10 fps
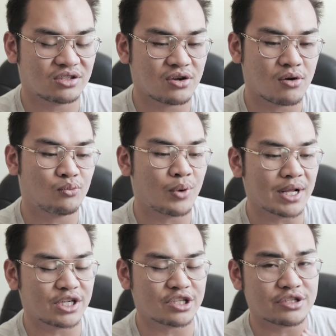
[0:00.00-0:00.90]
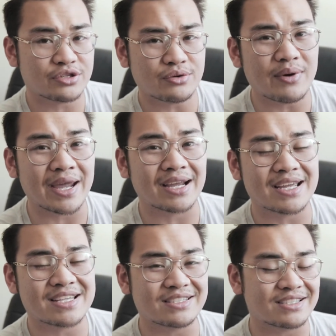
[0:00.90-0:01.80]
So what you're doing
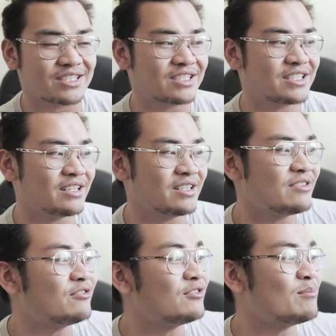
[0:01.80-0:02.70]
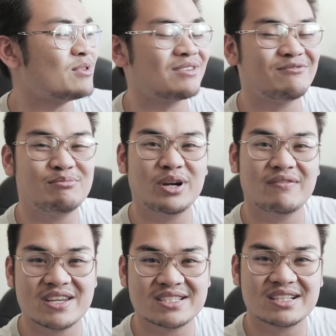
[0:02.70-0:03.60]
is stealing from the
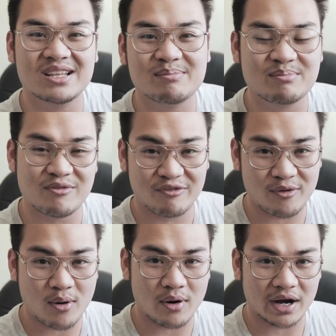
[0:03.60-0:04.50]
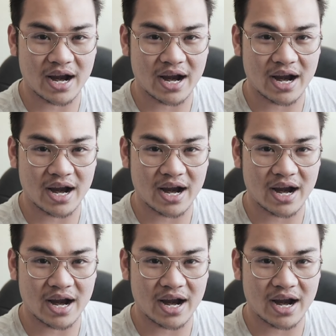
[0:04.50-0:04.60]
previous clip before,